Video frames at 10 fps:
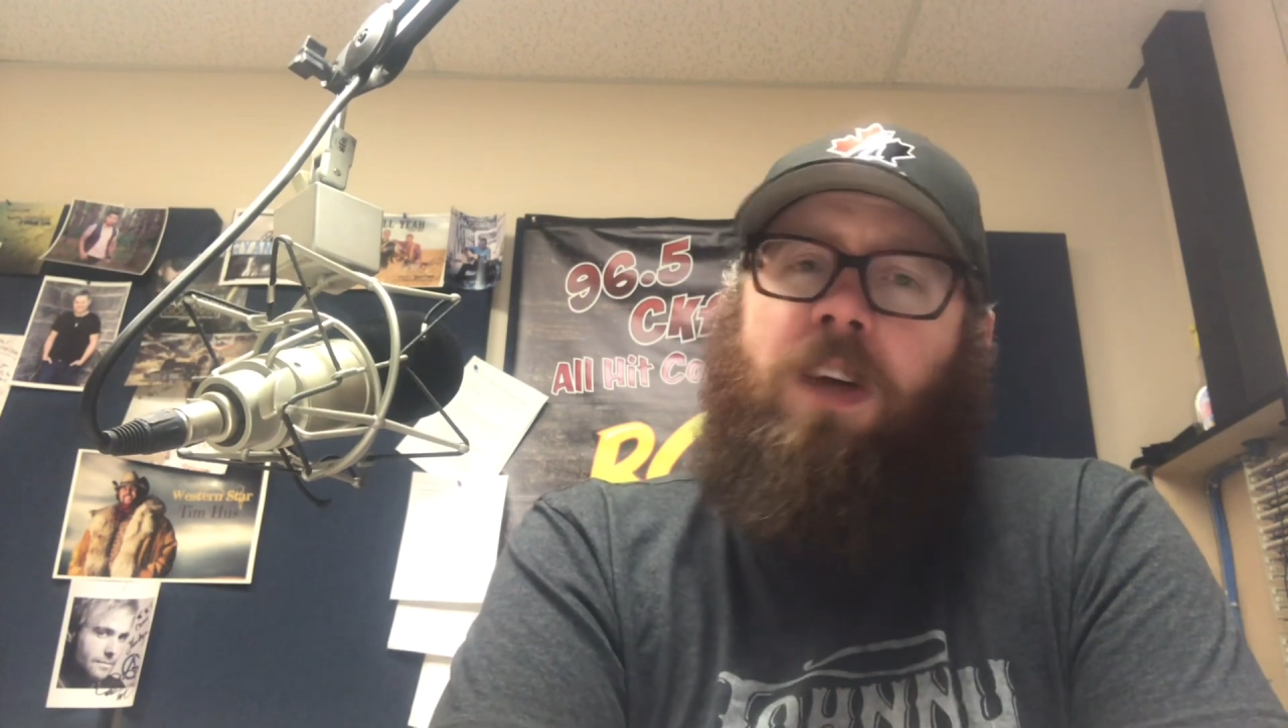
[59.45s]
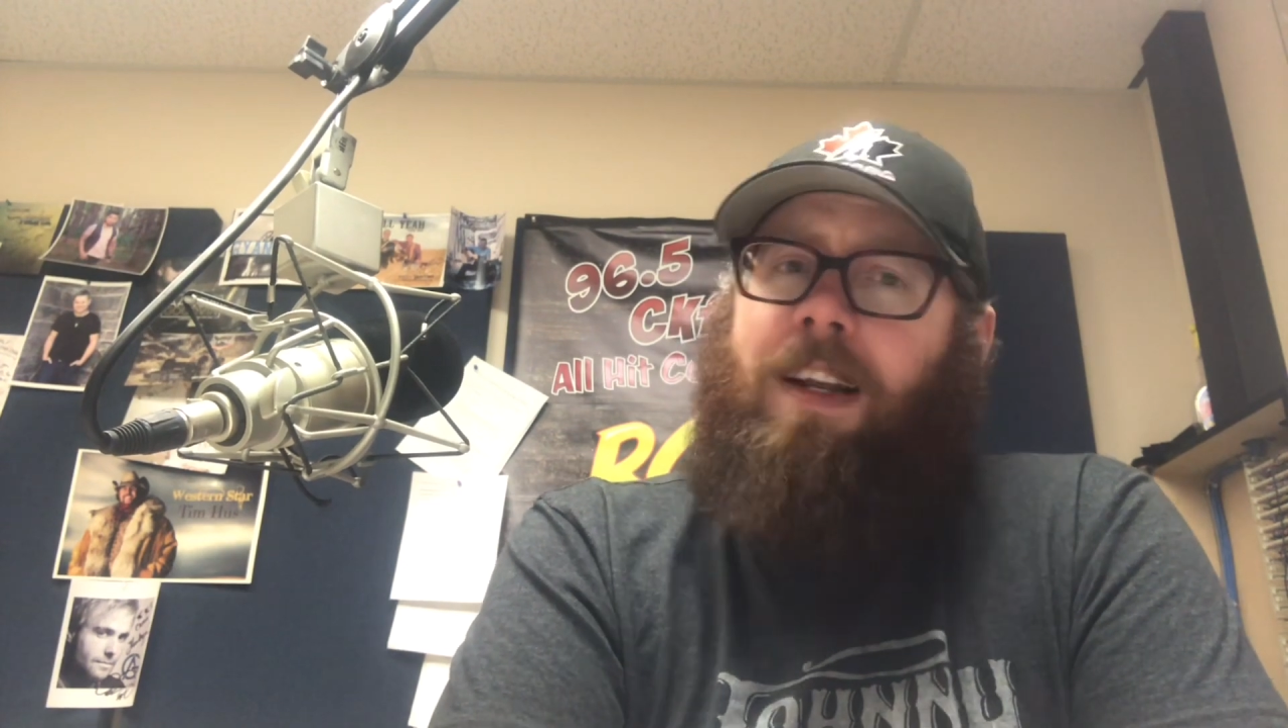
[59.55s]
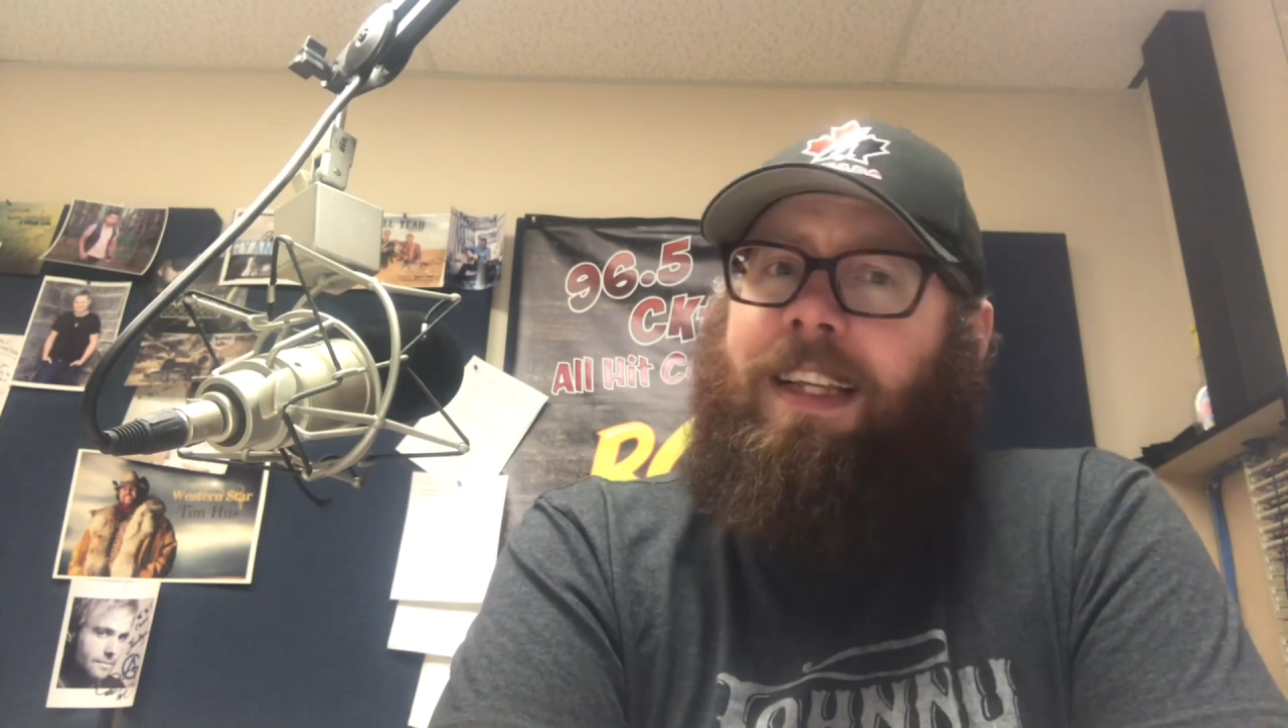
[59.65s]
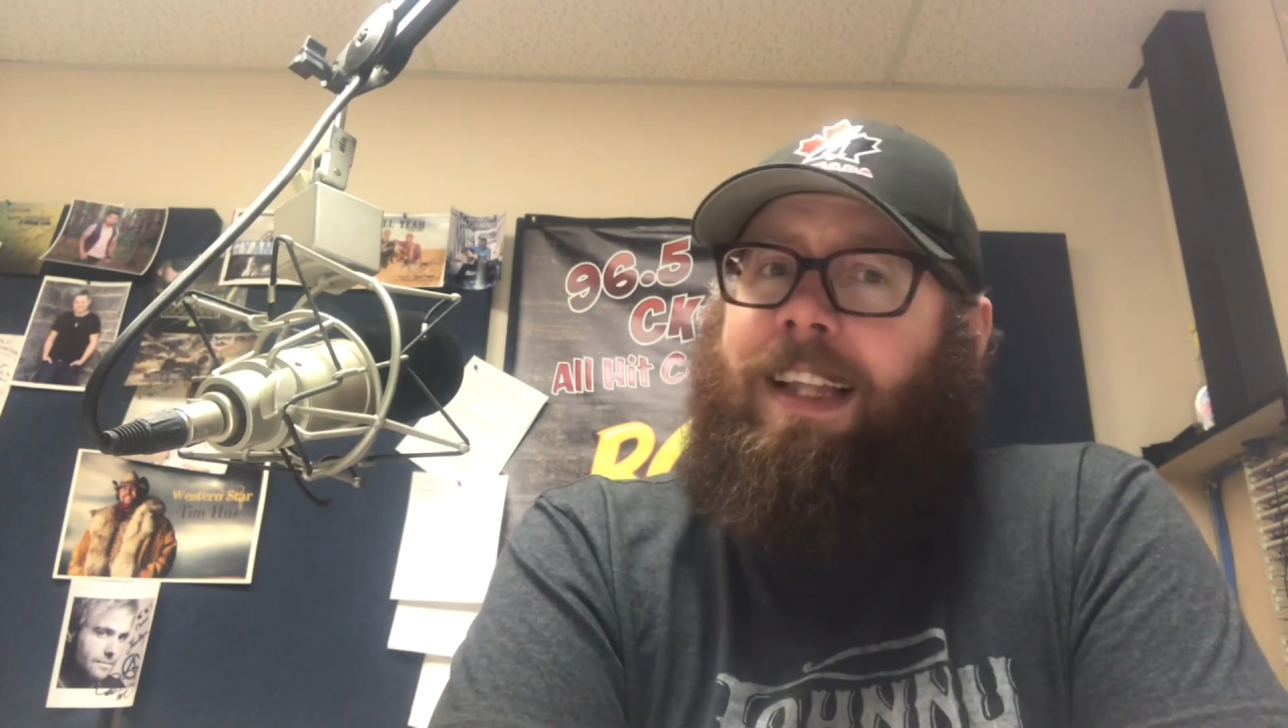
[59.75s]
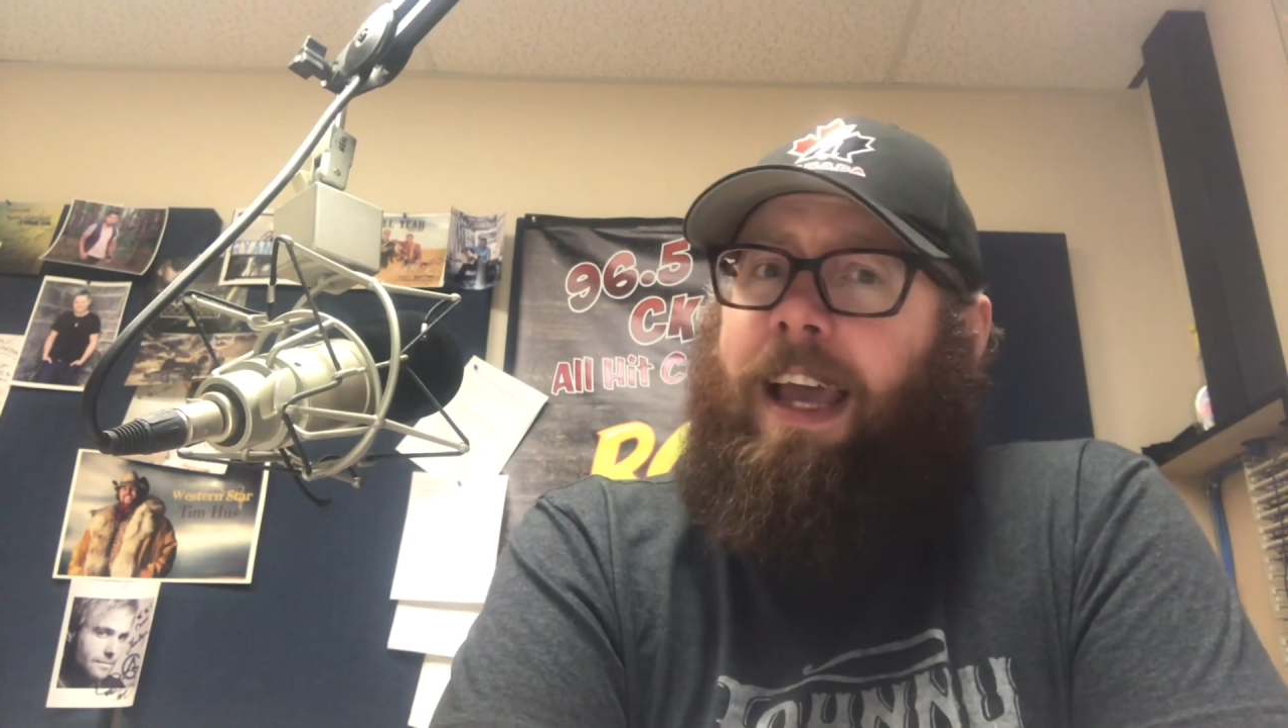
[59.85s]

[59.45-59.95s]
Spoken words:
got a little